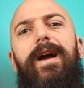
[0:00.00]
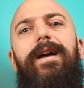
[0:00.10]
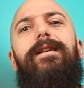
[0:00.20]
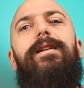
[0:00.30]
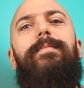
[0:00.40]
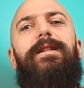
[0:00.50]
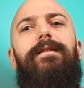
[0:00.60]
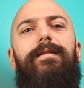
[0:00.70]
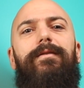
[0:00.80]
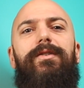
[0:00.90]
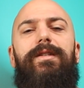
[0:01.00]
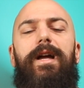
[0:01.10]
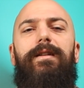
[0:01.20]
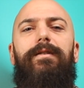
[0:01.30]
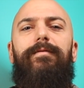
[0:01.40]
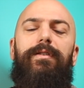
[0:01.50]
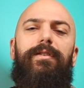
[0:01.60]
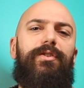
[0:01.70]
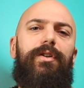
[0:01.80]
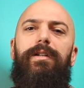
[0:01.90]
and a limited understanding of
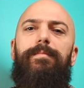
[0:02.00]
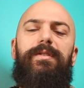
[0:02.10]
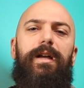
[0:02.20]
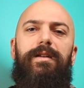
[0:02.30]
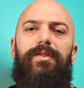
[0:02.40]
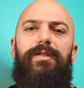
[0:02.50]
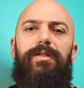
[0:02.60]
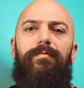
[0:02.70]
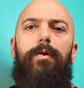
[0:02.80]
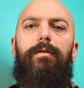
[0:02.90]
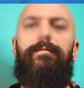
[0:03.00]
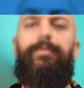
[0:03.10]
the circumstances involved.